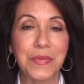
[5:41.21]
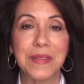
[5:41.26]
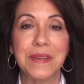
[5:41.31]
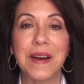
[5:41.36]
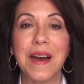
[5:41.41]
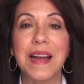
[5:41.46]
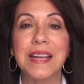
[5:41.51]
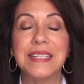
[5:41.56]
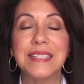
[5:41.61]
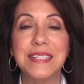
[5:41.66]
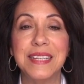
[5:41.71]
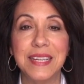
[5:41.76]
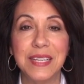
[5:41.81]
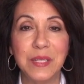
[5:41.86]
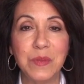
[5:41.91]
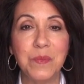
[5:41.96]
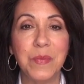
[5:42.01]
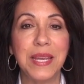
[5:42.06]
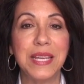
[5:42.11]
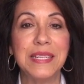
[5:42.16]
I
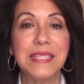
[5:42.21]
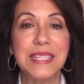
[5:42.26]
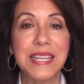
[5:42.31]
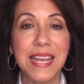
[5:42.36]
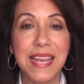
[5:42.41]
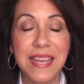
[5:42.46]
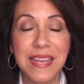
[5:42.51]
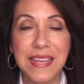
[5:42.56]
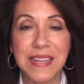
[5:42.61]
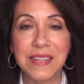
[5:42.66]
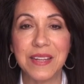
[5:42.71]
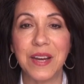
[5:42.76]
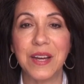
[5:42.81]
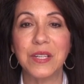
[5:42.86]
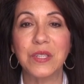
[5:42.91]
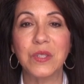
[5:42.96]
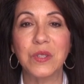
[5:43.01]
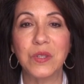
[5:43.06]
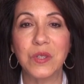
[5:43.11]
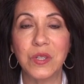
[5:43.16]
did maintain a
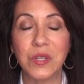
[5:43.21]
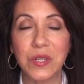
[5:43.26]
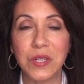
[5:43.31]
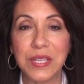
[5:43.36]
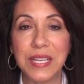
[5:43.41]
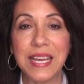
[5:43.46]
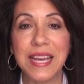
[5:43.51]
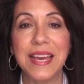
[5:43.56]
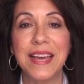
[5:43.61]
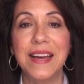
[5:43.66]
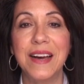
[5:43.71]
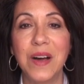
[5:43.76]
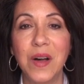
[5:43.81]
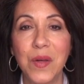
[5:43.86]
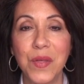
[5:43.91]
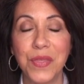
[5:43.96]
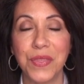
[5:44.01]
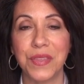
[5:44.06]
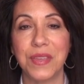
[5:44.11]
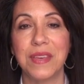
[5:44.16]
good,
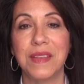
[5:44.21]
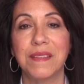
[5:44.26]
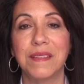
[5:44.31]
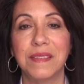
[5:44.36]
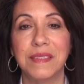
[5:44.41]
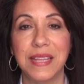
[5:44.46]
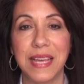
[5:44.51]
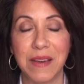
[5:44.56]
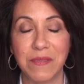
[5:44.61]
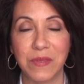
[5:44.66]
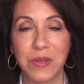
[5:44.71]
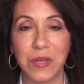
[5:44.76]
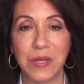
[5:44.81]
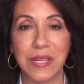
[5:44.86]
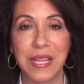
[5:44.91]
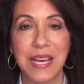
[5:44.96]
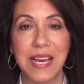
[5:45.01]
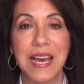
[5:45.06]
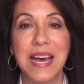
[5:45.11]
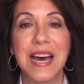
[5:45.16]
healthy
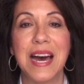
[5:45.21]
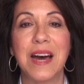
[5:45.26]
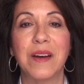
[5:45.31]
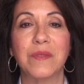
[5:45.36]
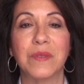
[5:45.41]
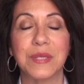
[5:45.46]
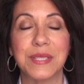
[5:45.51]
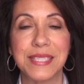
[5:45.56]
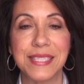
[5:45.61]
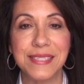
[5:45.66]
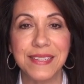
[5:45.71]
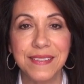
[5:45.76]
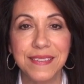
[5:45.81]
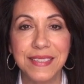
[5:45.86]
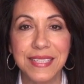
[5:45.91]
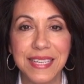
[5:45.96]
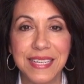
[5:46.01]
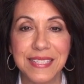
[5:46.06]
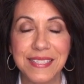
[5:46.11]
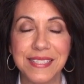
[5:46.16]
level of
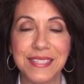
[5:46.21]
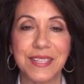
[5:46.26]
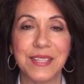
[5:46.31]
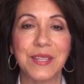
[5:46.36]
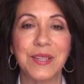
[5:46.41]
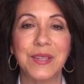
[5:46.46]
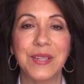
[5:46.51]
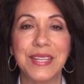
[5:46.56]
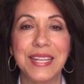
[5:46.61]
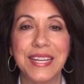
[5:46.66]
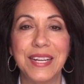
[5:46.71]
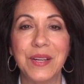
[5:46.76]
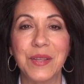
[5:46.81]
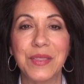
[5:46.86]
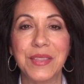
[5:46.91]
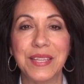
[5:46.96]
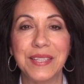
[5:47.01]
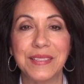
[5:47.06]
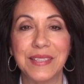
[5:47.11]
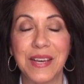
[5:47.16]
resilience, a good,
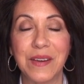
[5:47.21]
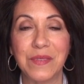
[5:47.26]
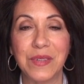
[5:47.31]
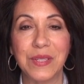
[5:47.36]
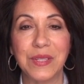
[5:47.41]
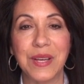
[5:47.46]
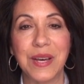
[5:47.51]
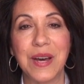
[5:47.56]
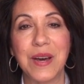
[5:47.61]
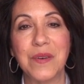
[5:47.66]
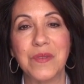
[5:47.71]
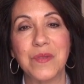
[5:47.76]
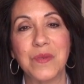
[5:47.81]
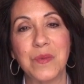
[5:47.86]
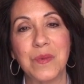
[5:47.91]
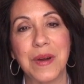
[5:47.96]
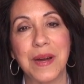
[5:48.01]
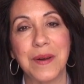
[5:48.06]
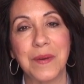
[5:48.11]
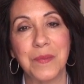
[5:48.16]
healthy level of
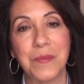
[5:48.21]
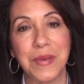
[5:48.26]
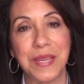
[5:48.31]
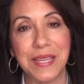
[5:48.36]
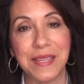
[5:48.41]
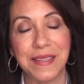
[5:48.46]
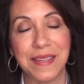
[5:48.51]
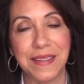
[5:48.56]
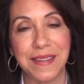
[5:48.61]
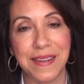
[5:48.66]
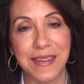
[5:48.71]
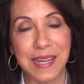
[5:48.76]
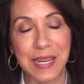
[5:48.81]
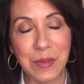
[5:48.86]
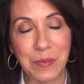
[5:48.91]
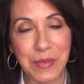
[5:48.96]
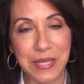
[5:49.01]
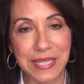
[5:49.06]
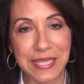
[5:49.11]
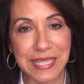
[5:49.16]
well-being and
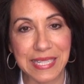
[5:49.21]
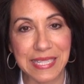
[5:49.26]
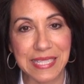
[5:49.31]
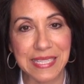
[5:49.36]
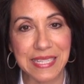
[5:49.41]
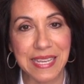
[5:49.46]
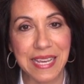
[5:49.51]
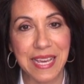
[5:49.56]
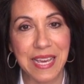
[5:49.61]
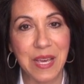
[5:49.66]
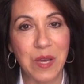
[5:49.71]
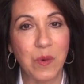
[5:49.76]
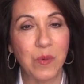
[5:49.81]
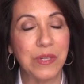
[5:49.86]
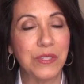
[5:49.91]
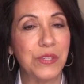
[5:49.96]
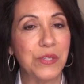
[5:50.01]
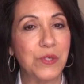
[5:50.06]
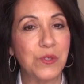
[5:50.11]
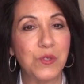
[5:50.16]
happiness,
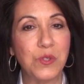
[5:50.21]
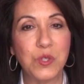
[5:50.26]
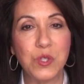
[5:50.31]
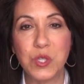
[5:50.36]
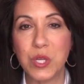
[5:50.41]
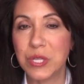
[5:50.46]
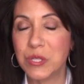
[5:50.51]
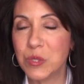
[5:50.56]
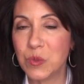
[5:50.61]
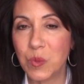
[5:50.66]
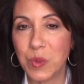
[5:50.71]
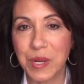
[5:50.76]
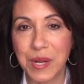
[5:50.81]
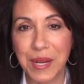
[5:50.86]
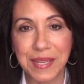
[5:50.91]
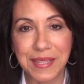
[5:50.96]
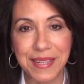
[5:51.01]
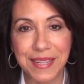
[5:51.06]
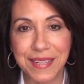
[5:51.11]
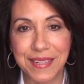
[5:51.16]
which is just what
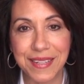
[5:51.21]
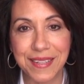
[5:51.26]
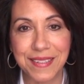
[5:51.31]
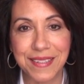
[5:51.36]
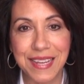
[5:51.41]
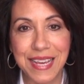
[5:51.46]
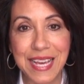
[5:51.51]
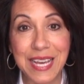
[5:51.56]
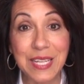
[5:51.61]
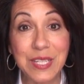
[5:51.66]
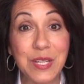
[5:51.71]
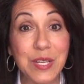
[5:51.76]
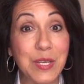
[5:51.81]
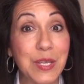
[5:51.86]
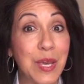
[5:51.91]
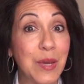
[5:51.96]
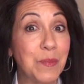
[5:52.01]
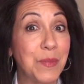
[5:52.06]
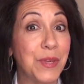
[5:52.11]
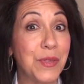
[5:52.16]
I needed to
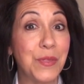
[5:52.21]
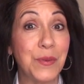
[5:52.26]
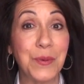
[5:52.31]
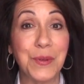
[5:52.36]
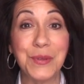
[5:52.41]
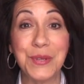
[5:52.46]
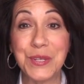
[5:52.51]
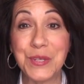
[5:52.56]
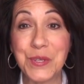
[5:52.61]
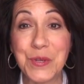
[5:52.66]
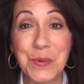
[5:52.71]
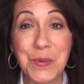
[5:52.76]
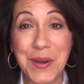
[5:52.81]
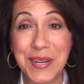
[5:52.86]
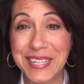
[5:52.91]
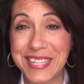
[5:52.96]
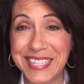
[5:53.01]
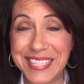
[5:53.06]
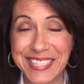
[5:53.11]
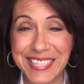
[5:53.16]
get me through to
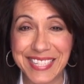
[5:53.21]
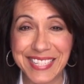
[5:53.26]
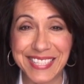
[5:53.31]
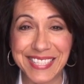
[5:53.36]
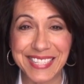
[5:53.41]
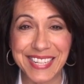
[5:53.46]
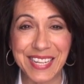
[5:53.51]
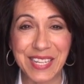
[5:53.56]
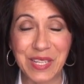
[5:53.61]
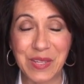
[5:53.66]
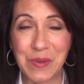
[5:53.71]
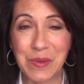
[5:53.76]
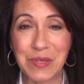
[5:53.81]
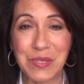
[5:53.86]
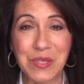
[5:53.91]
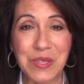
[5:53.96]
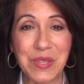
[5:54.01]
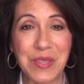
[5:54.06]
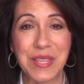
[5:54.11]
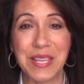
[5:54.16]
2016,
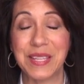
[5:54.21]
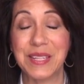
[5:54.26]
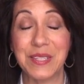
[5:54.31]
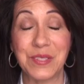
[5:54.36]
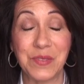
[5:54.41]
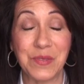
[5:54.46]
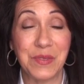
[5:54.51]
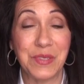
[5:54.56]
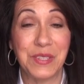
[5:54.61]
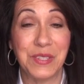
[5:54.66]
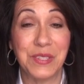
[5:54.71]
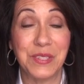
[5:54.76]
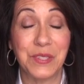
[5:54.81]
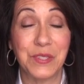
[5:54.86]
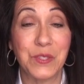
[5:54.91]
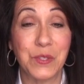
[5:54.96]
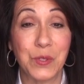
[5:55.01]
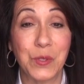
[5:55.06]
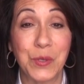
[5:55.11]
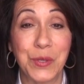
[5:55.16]
and
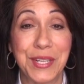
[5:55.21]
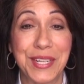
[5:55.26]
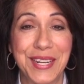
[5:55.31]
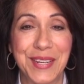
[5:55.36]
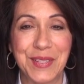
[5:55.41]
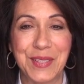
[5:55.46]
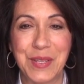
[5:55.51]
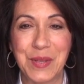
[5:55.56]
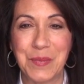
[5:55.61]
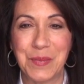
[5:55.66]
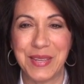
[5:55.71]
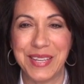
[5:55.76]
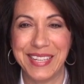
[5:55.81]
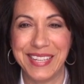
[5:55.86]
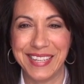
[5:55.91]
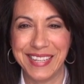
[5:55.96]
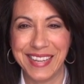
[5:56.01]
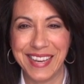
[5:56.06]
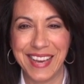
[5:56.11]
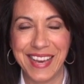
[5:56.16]
it's turning out to
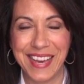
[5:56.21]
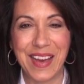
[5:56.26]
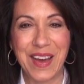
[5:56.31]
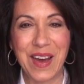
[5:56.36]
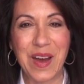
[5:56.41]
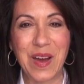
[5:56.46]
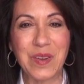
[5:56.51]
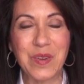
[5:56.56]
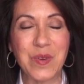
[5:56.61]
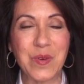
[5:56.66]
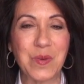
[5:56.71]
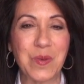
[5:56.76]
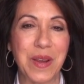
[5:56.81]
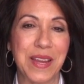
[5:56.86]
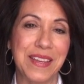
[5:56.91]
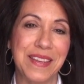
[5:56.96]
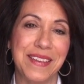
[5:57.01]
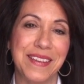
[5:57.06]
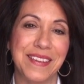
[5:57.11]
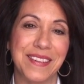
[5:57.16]
be a
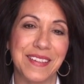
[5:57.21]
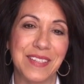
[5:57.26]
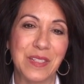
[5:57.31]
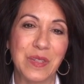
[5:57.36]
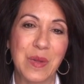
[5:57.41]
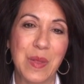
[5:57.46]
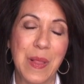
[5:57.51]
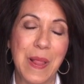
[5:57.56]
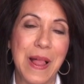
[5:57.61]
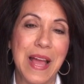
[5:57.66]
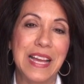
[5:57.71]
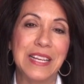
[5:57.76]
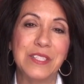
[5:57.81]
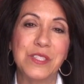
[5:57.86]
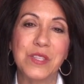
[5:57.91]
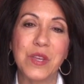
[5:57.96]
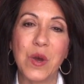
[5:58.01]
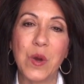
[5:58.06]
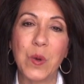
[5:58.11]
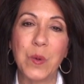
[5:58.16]
great year.
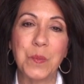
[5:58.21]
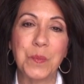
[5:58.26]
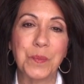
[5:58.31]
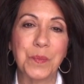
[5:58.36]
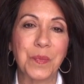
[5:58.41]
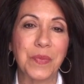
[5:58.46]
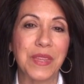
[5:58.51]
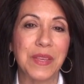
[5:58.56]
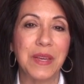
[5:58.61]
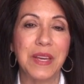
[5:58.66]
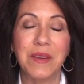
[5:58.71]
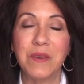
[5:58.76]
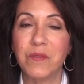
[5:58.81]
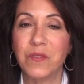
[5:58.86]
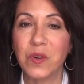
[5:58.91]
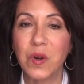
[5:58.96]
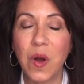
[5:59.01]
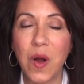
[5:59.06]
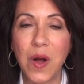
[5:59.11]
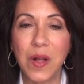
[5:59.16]
So
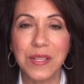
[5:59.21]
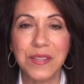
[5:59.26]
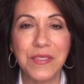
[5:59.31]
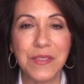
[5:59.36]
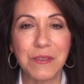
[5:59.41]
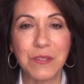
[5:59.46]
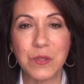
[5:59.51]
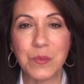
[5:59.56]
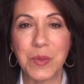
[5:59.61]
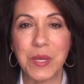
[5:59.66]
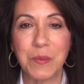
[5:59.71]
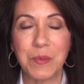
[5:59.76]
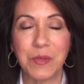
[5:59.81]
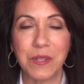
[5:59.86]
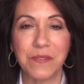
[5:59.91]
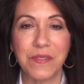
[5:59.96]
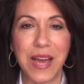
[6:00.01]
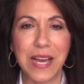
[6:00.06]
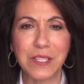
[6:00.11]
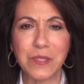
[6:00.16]
for all of those people
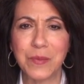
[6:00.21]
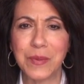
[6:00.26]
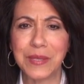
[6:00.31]
who have asked